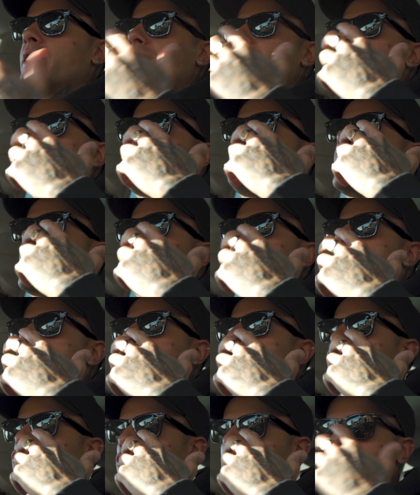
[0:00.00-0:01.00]
you need to be able to
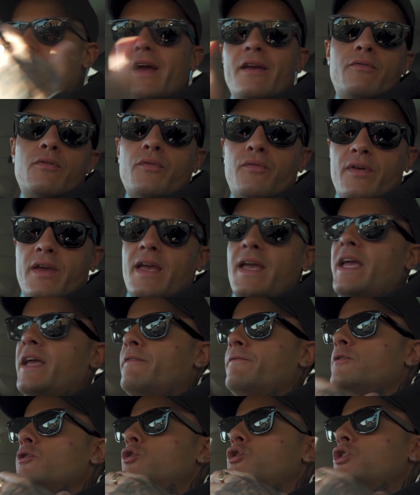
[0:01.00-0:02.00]
drive with it.
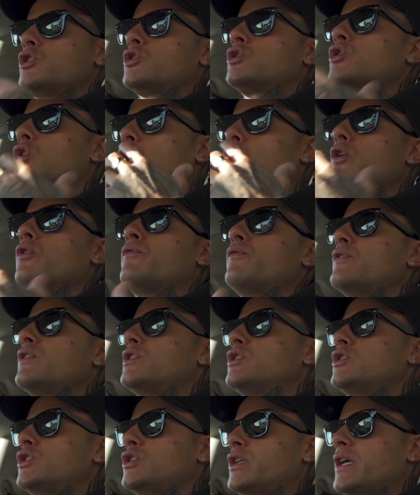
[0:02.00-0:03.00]
If you just go for
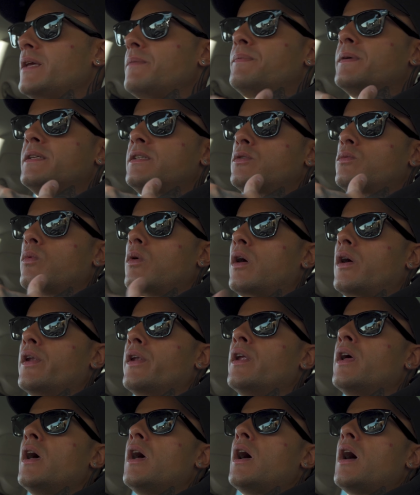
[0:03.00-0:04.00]
the cheapest
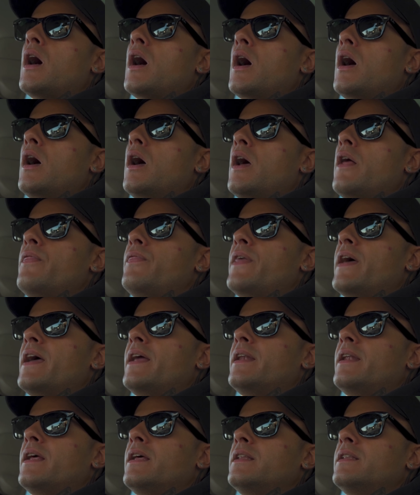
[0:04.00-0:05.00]
one,
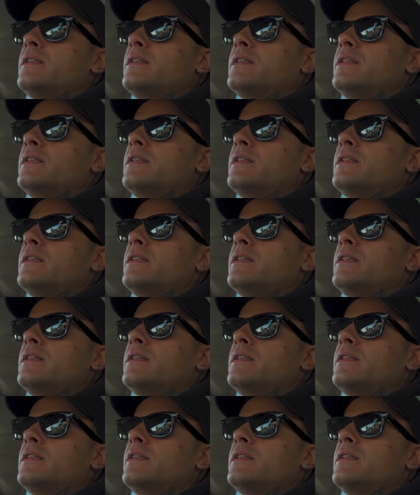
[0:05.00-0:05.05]
then